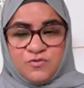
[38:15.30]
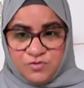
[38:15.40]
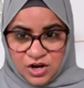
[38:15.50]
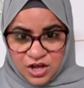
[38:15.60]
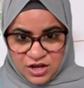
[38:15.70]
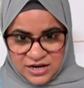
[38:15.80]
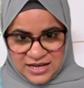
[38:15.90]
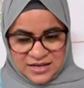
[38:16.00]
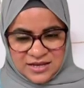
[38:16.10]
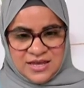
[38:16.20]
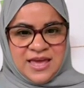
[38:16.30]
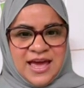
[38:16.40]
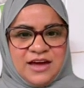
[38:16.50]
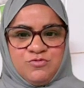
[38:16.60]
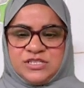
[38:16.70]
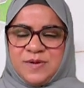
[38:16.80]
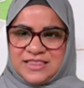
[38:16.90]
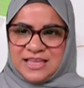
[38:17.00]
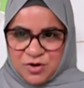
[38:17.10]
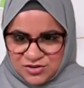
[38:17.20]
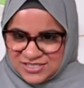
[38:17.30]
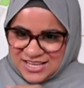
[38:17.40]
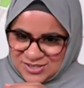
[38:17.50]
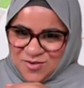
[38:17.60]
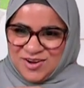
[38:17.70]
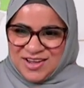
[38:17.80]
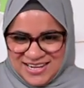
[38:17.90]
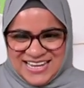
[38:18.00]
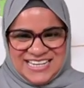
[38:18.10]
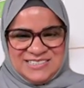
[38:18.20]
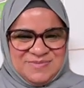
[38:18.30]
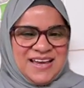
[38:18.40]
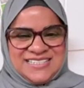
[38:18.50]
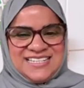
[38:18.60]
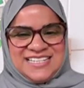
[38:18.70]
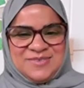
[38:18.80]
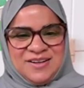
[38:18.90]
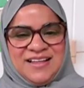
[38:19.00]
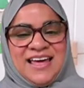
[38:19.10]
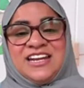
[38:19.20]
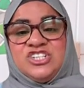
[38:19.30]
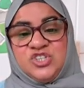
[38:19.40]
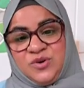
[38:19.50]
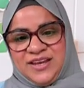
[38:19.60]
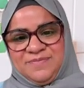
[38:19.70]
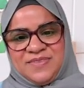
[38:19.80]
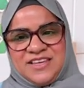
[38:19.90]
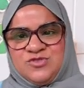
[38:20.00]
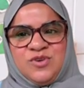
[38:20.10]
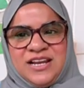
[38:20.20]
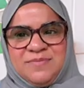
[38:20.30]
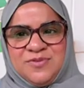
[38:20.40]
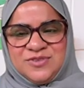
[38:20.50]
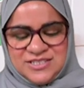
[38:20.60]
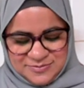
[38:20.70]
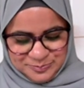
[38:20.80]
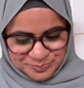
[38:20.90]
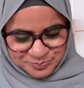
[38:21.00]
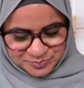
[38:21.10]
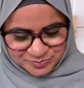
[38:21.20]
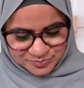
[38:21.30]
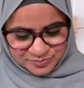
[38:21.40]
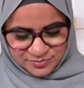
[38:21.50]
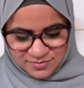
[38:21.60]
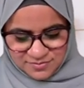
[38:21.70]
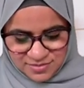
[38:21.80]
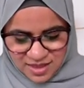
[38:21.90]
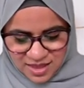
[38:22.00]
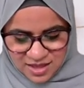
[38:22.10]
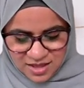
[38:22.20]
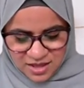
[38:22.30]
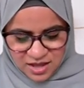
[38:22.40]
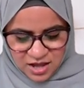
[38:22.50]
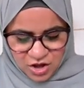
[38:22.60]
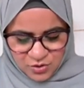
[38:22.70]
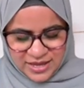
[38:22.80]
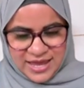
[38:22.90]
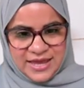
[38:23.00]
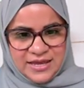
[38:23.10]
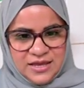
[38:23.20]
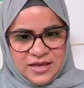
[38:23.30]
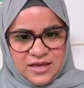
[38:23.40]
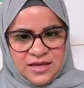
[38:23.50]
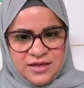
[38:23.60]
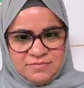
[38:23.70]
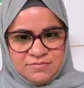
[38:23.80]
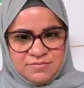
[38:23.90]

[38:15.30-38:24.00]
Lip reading: their own right. So respect that process of learning and respect that process of learning each pattern as well, and enjoy it. It's really important.